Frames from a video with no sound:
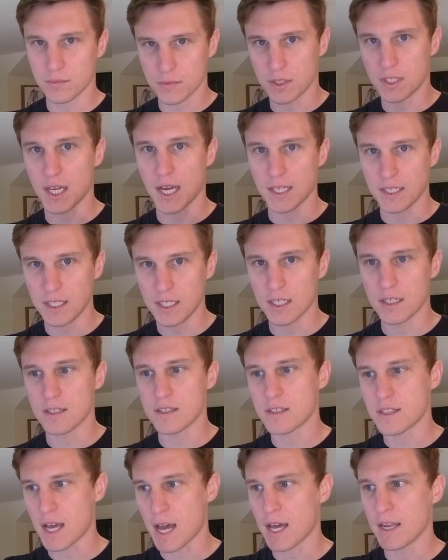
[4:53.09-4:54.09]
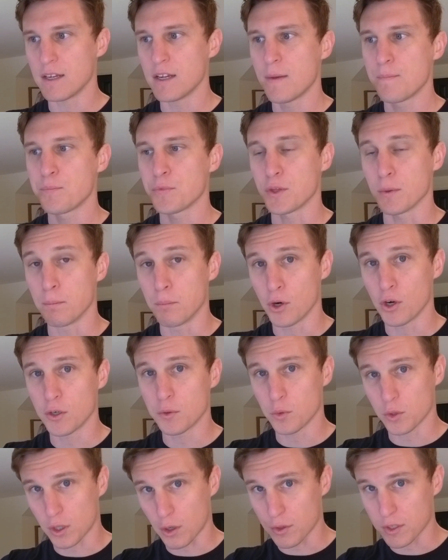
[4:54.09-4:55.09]
idea is that the
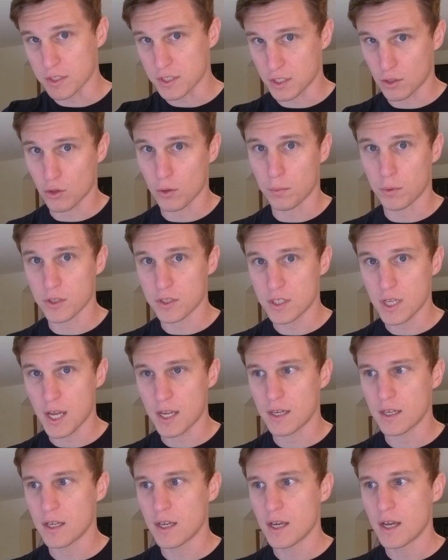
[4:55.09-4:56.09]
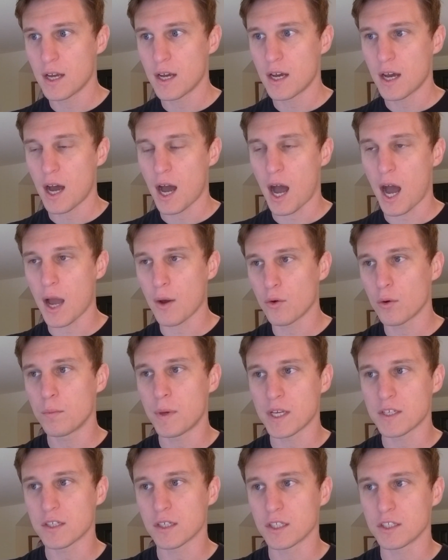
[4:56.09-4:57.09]
burn will go to 0%, I will
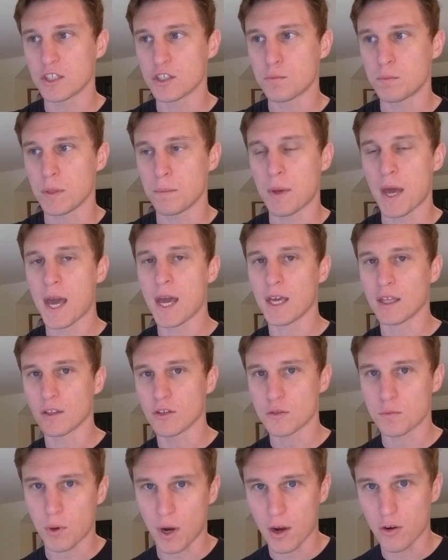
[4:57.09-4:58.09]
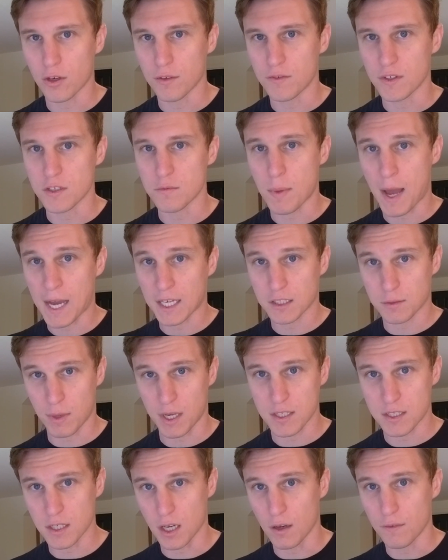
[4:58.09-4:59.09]
basically just be paying those priority fees back to
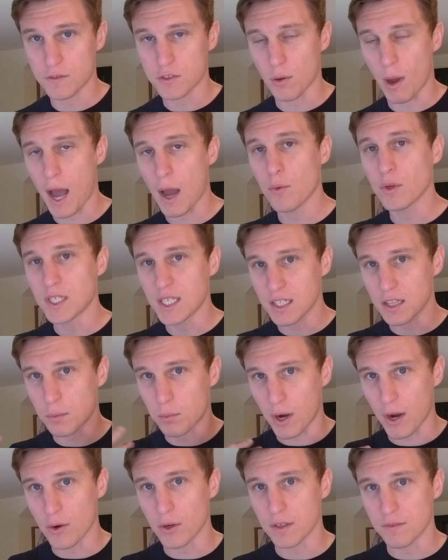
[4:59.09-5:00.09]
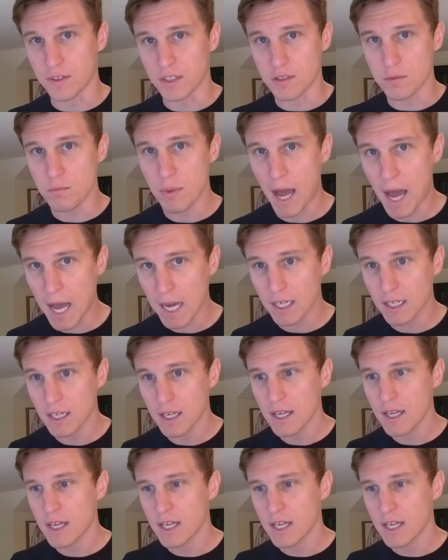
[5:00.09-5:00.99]
myself. So I would get the priority fees back.